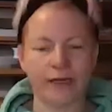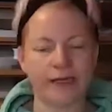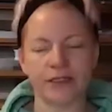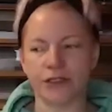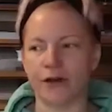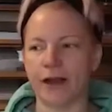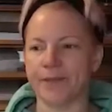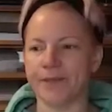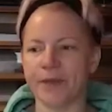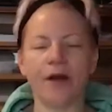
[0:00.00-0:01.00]

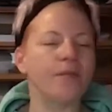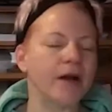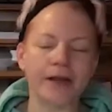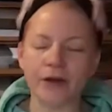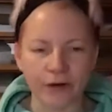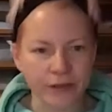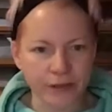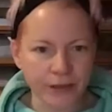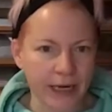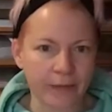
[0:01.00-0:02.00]
Instagram, oh my God,
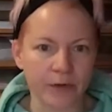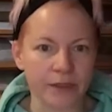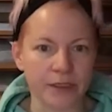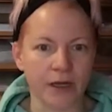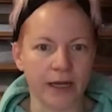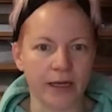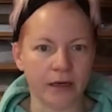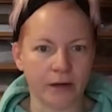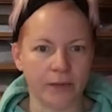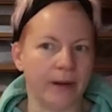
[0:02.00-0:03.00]
it was like
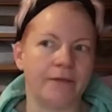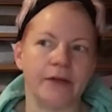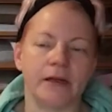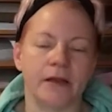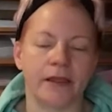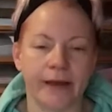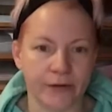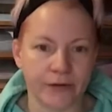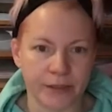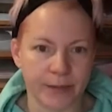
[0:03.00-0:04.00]
we were having
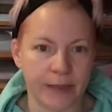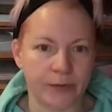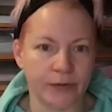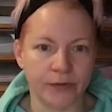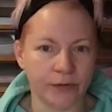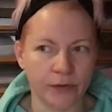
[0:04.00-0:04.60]
thousands of people.